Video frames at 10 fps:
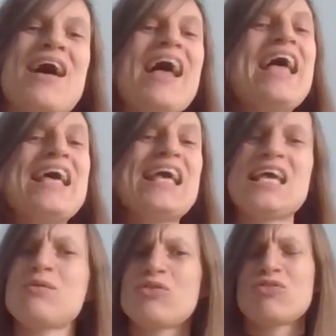from that,
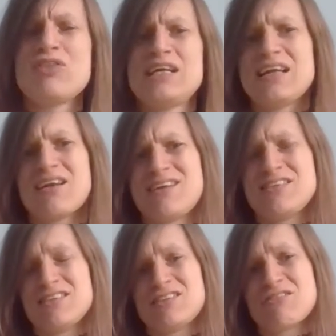it was really
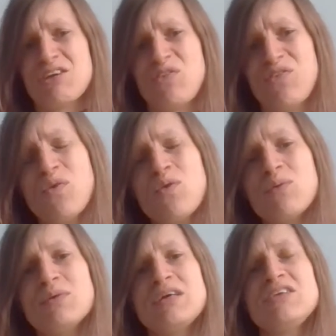nice and
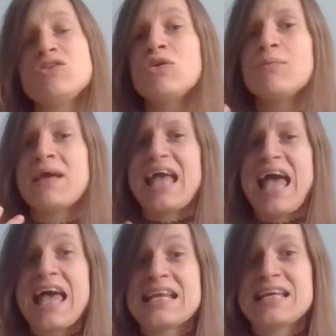straightforward. You could make
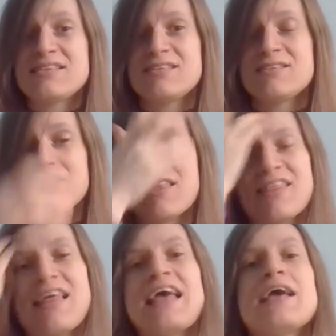edits to the
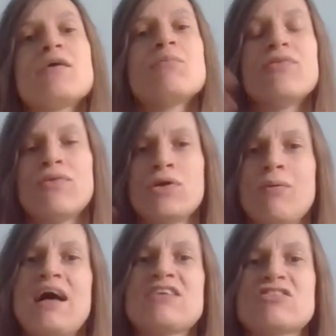thing before
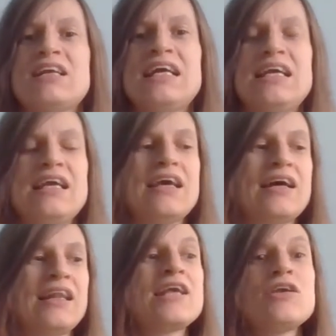you actually
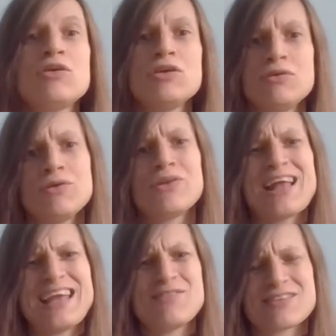like you, you could
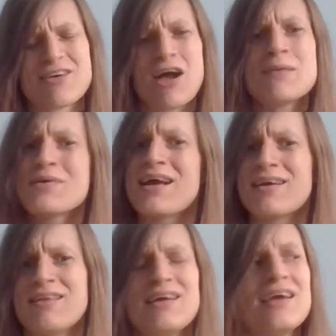like even type in.
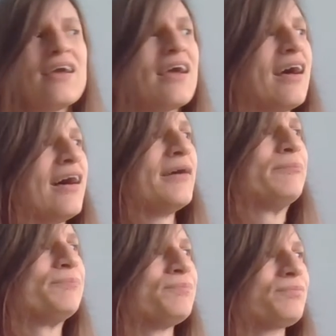I think.
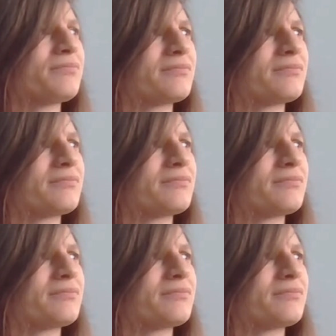Um,